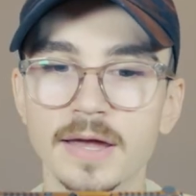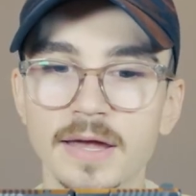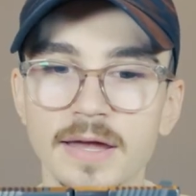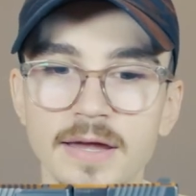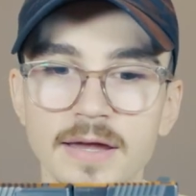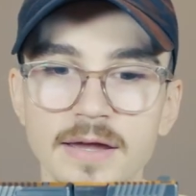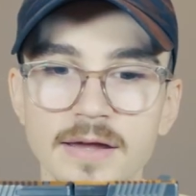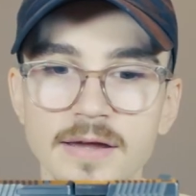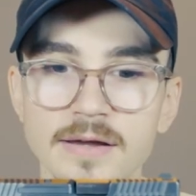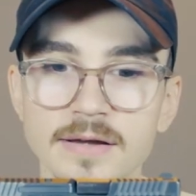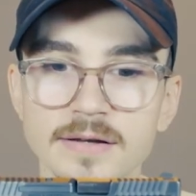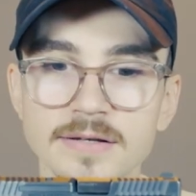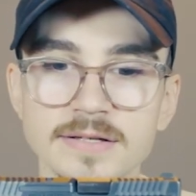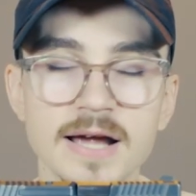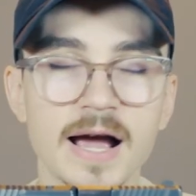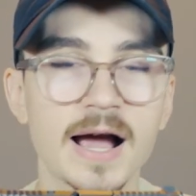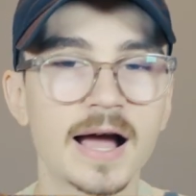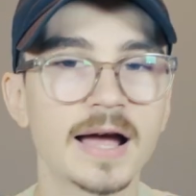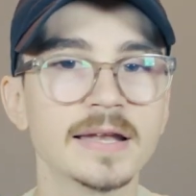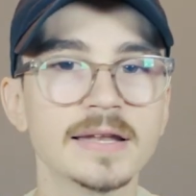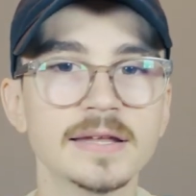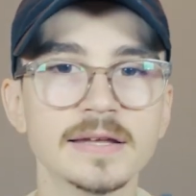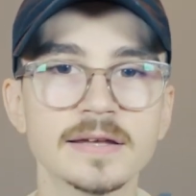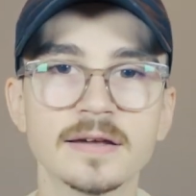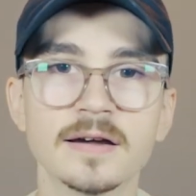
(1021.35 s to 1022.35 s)
a
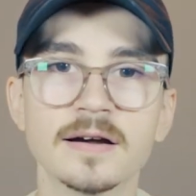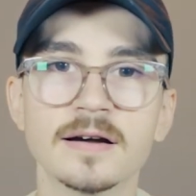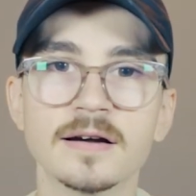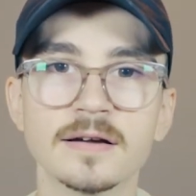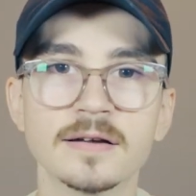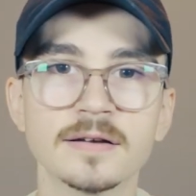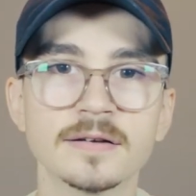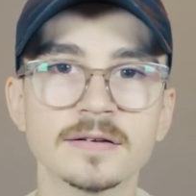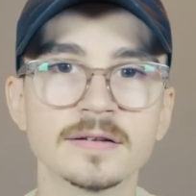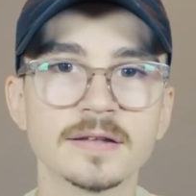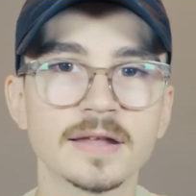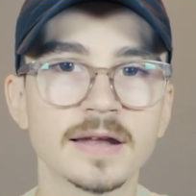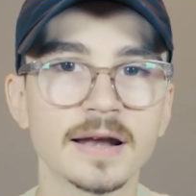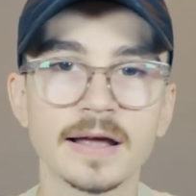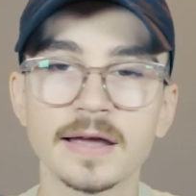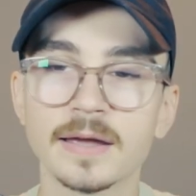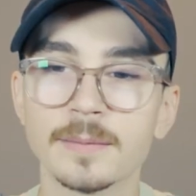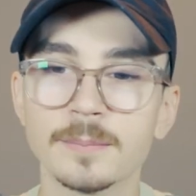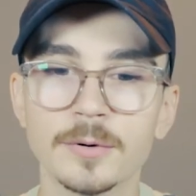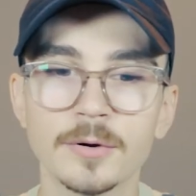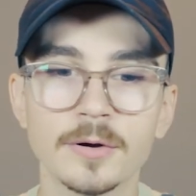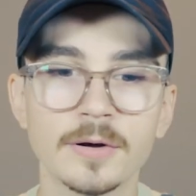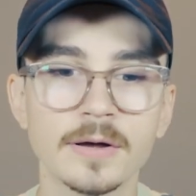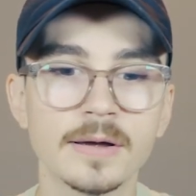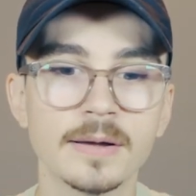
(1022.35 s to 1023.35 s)
tiny gun that I
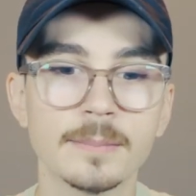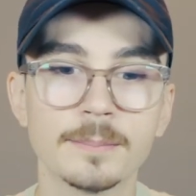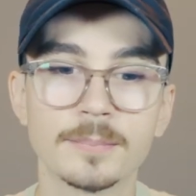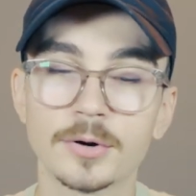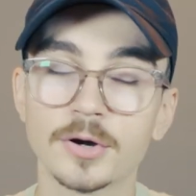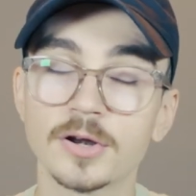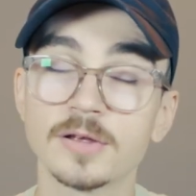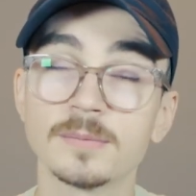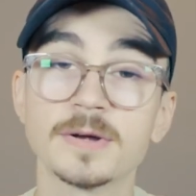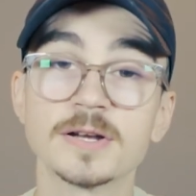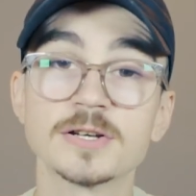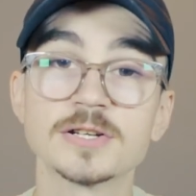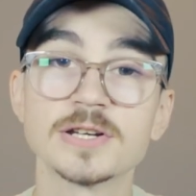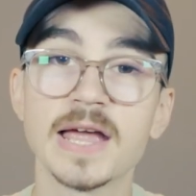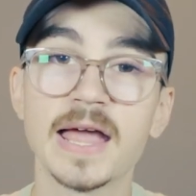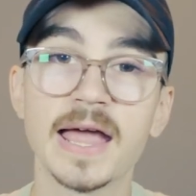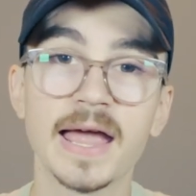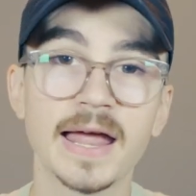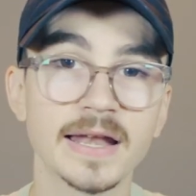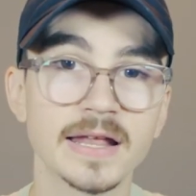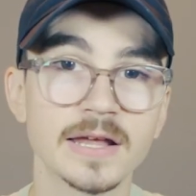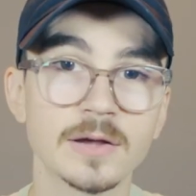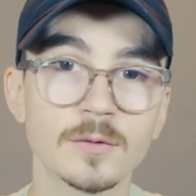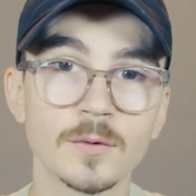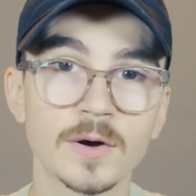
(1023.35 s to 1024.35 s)
could put pretty much
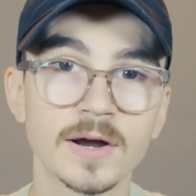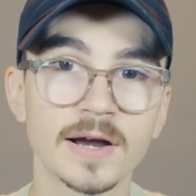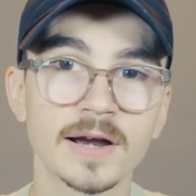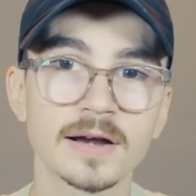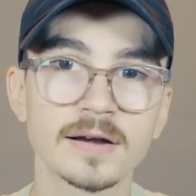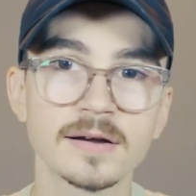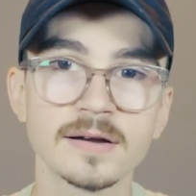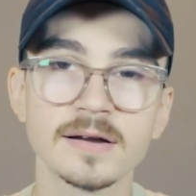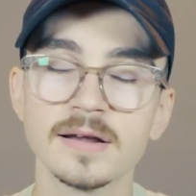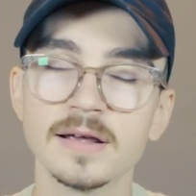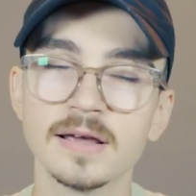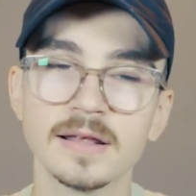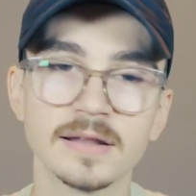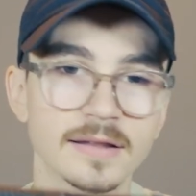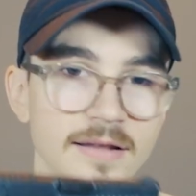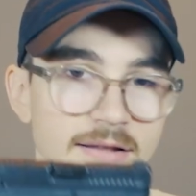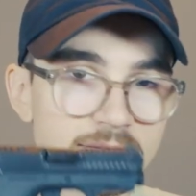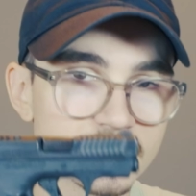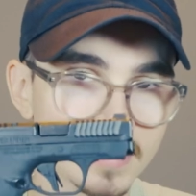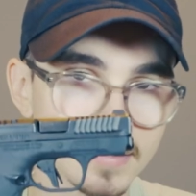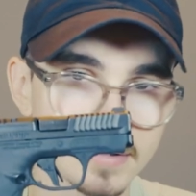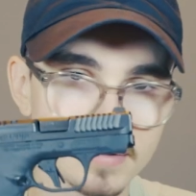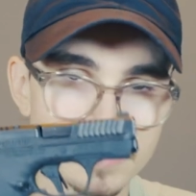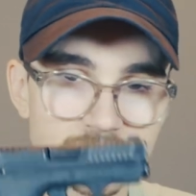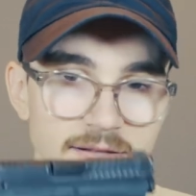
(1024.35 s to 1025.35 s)
anywhere
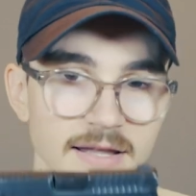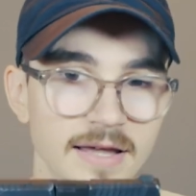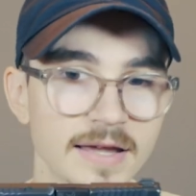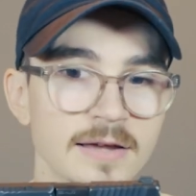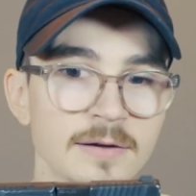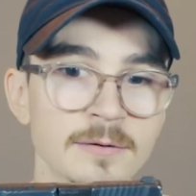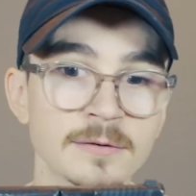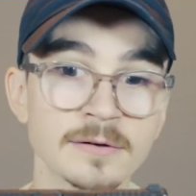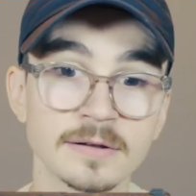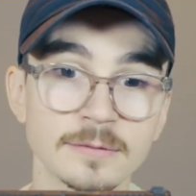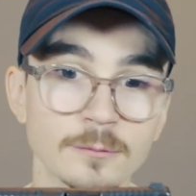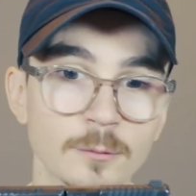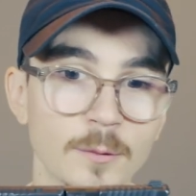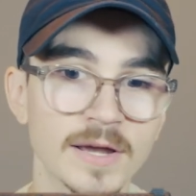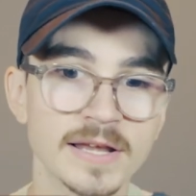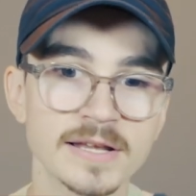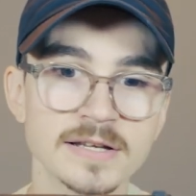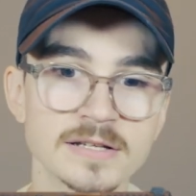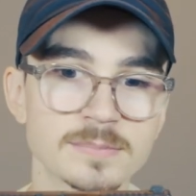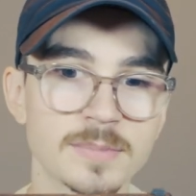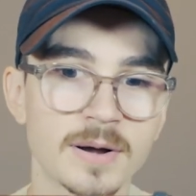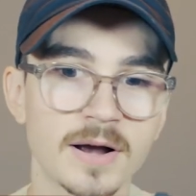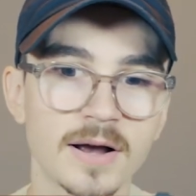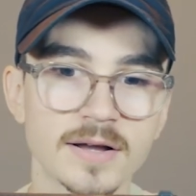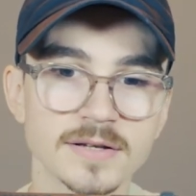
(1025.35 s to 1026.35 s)
that's as lightweight
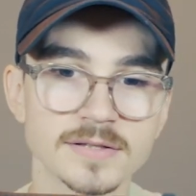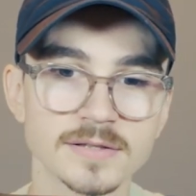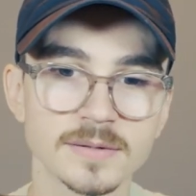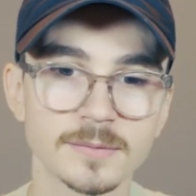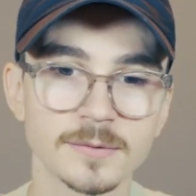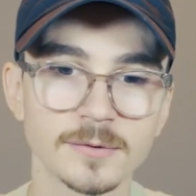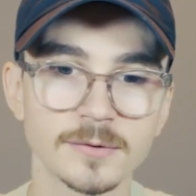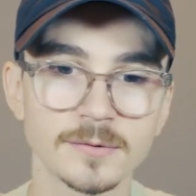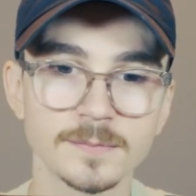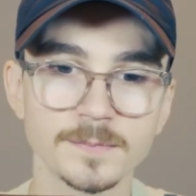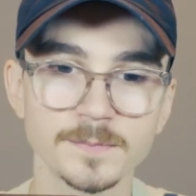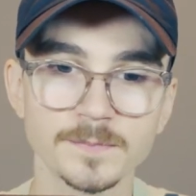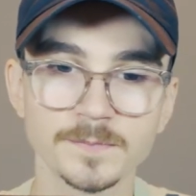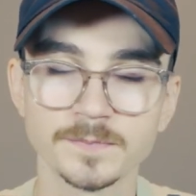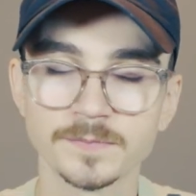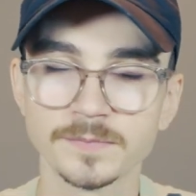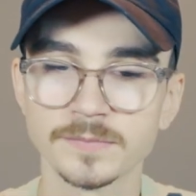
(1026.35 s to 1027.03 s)
as possible.